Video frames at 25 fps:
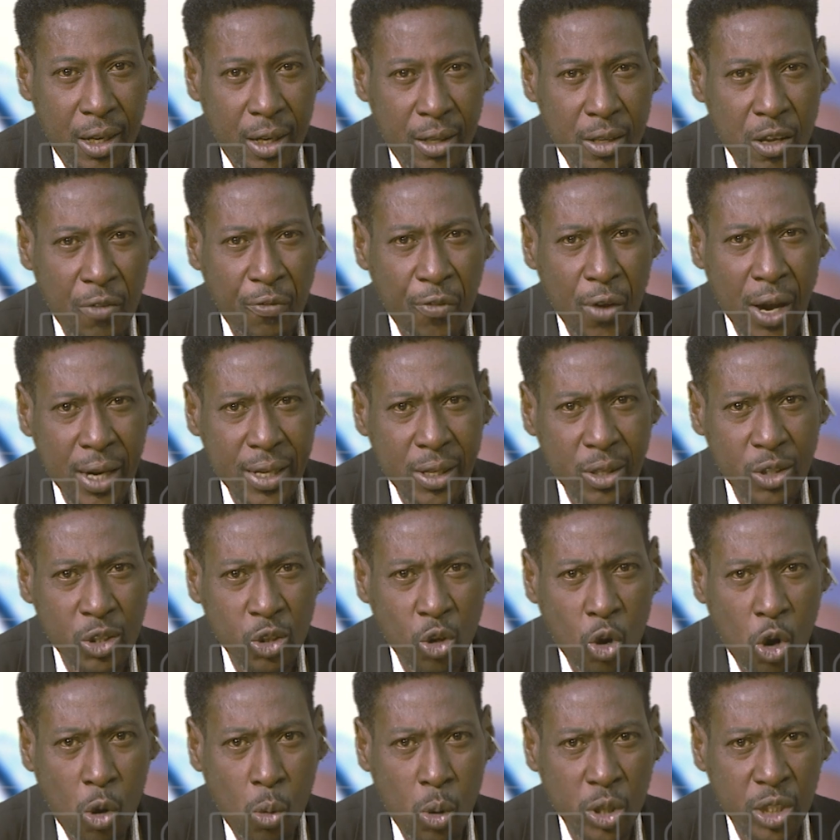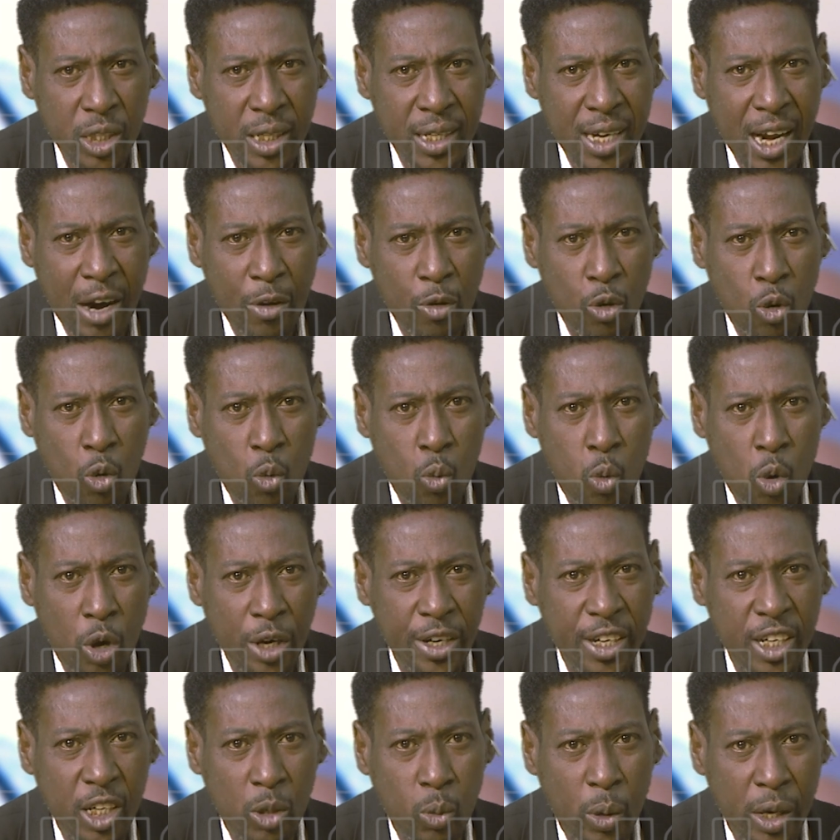The final score was a narrow
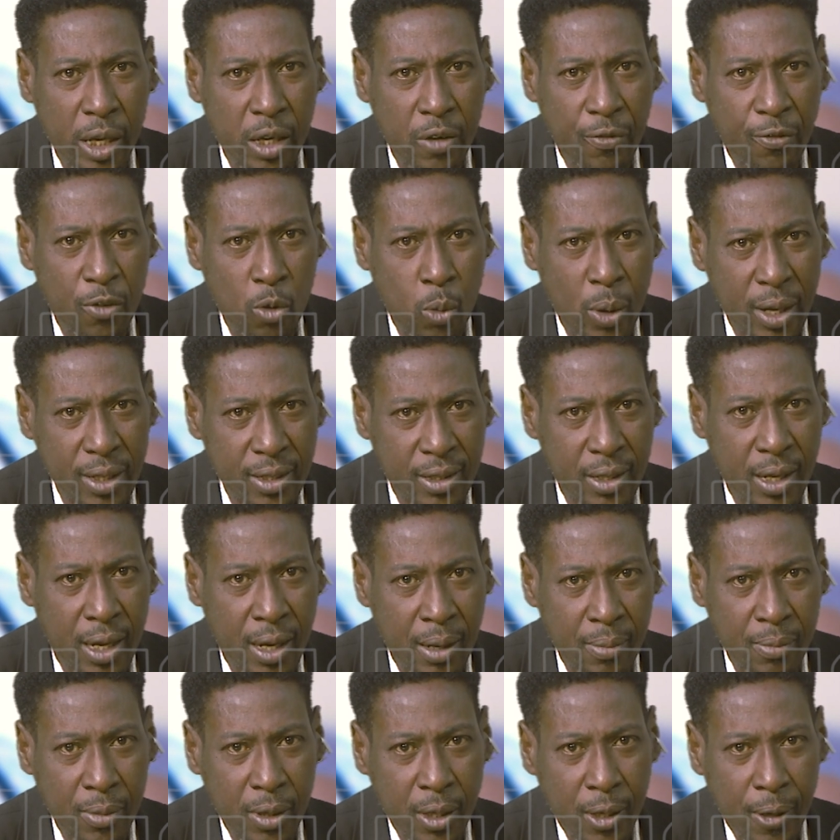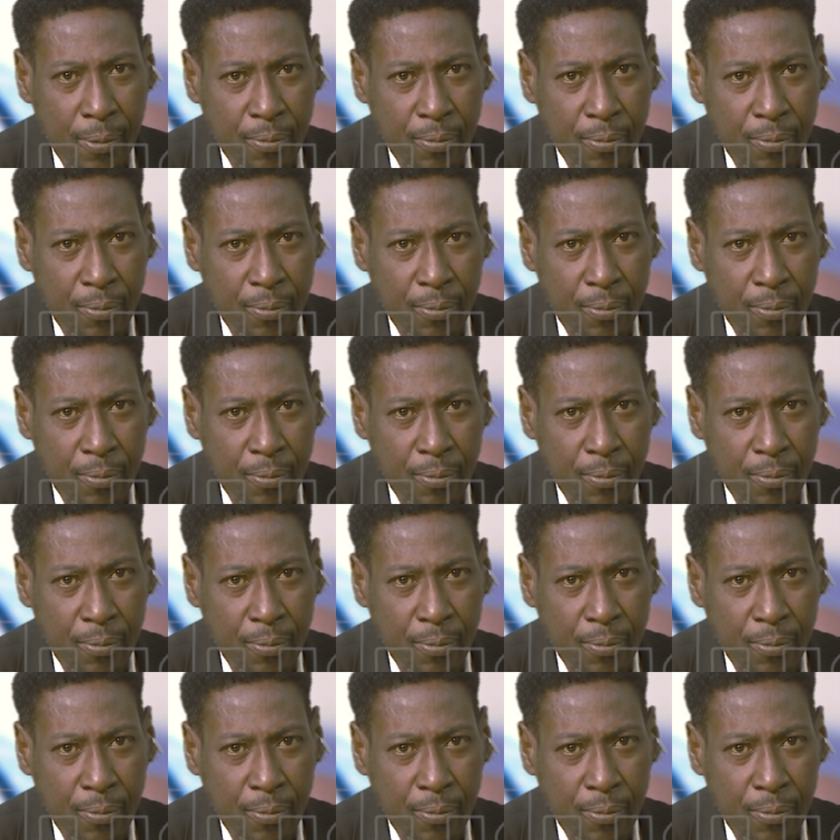1-0 win for West Ham.